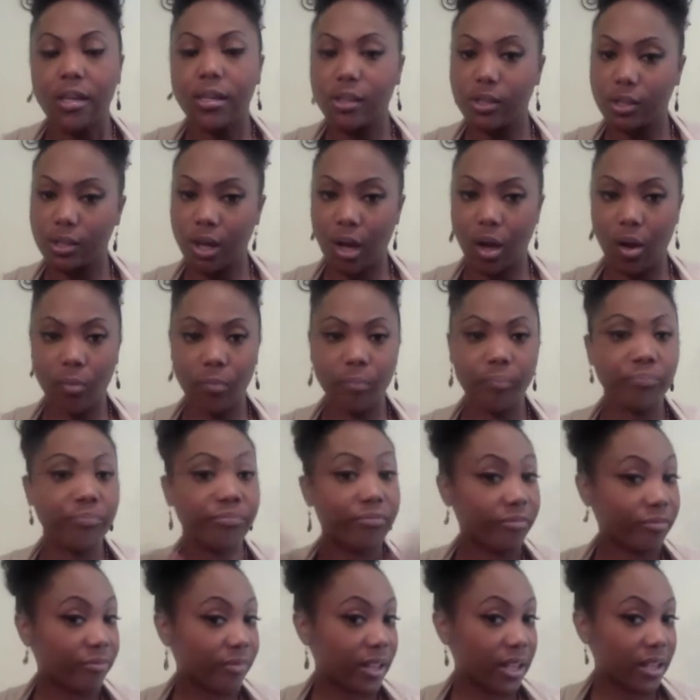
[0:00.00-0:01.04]
So
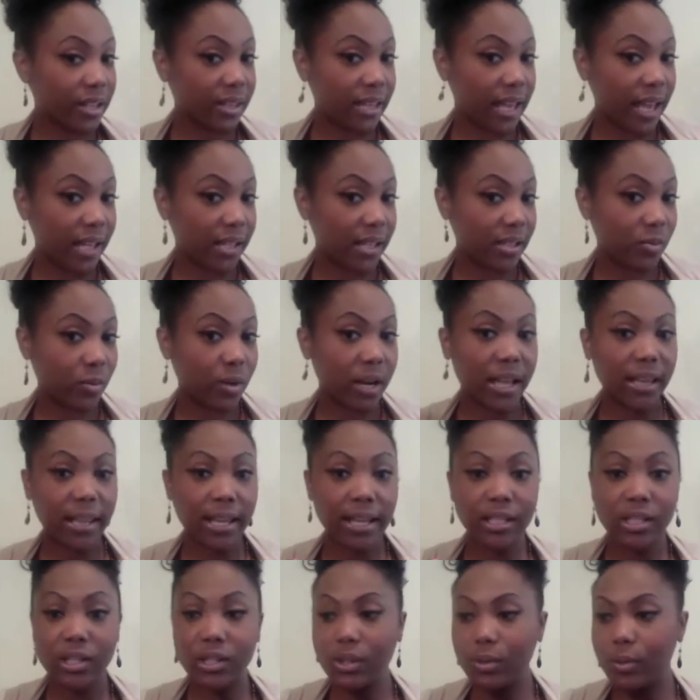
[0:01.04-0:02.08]
that's what I
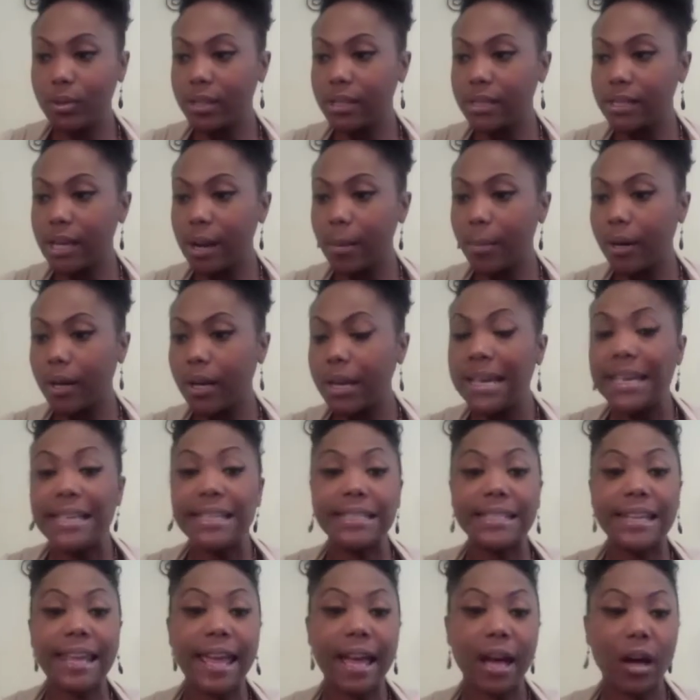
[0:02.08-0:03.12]
like to do in the summer.
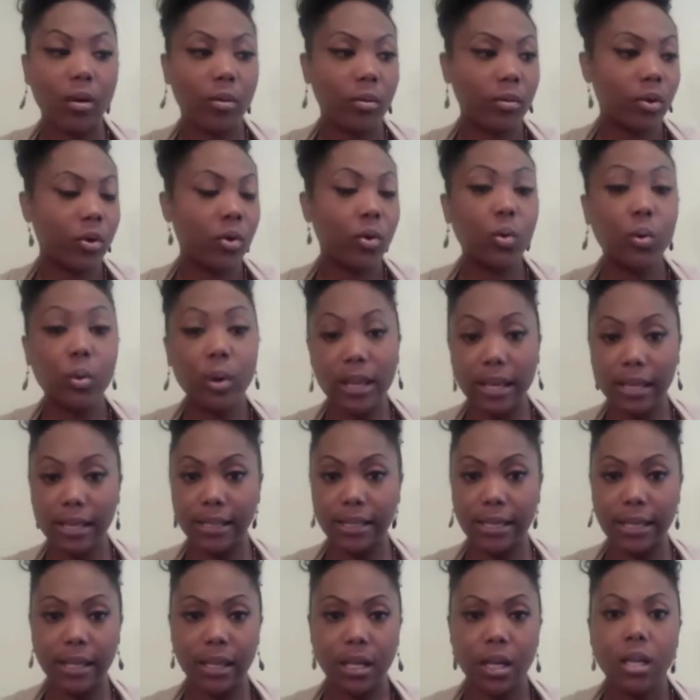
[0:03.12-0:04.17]
Now,
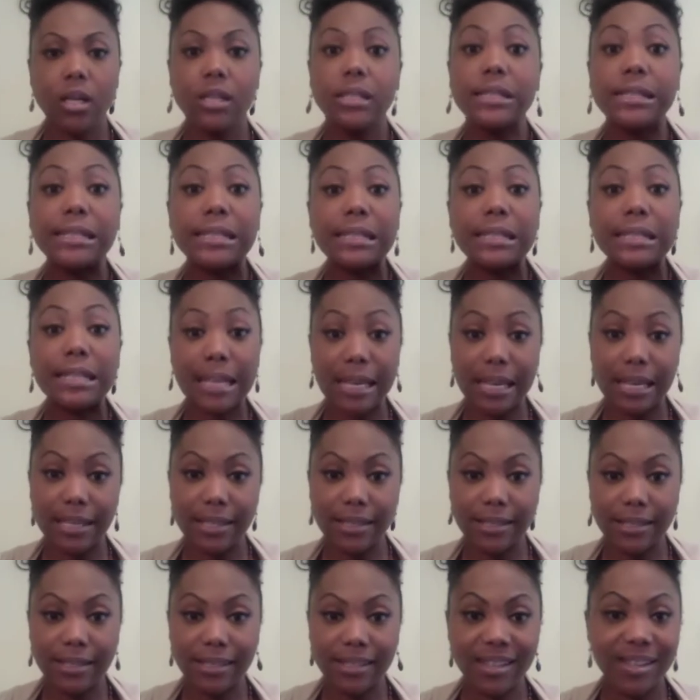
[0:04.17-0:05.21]
quickly,
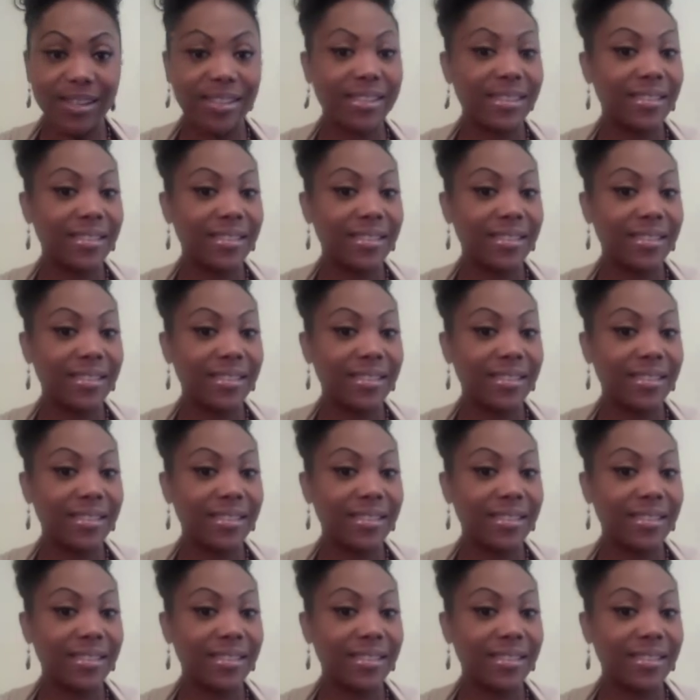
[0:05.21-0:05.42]
scents.